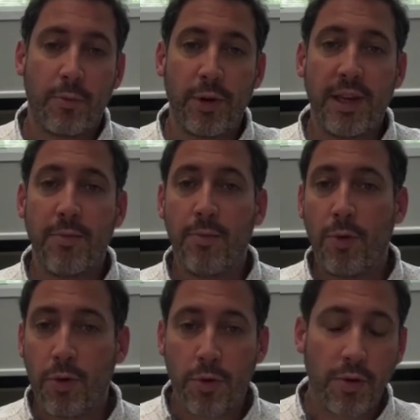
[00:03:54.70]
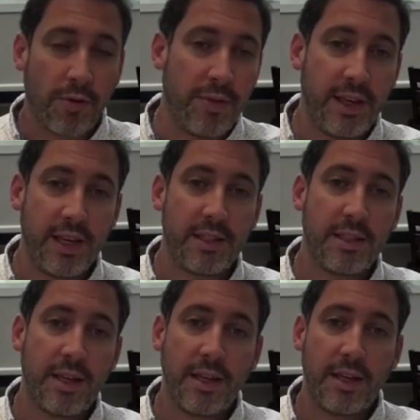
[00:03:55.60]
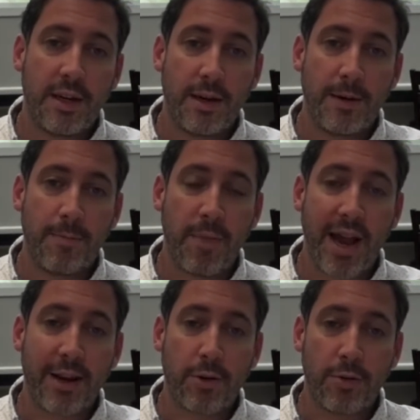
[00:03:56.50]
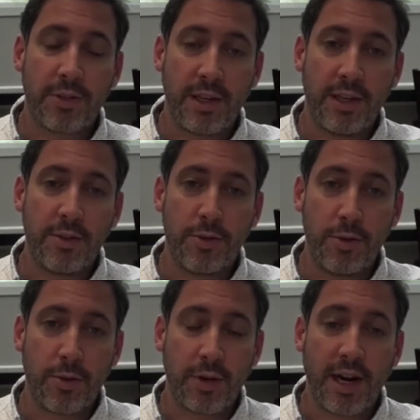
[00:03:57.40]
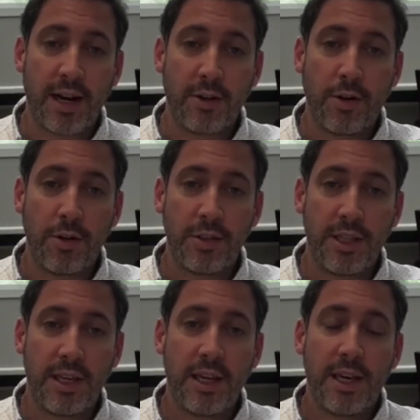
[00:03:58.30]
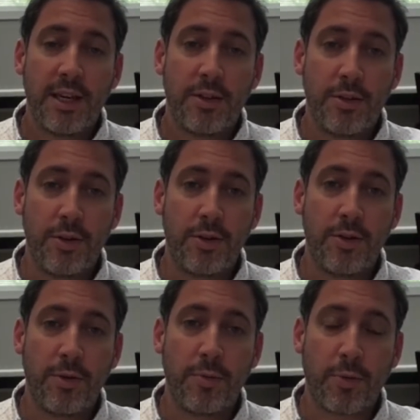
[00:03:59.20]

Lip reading: bringing more of these microbes into your gut ecology to